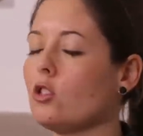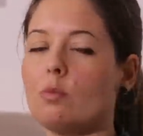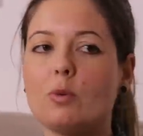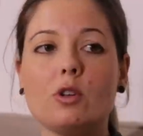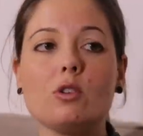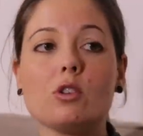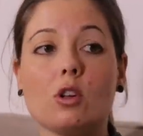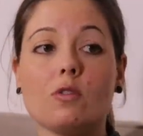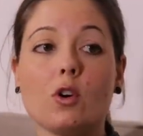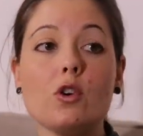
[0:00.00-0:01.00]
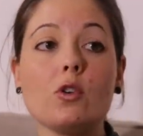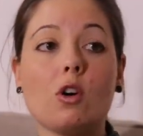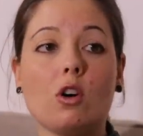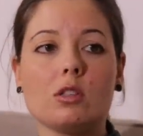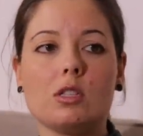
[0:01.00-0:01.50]
to produce a lot of our own
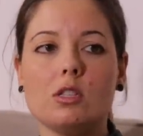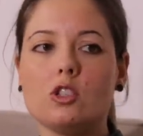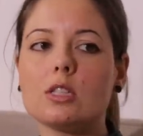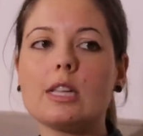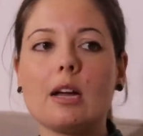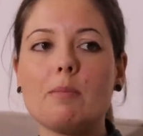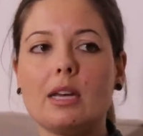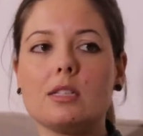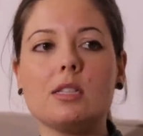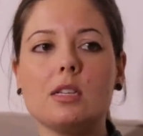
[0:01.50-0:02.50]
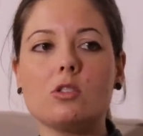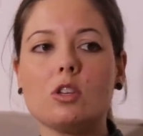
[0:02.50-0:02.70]
content, just like a magazine.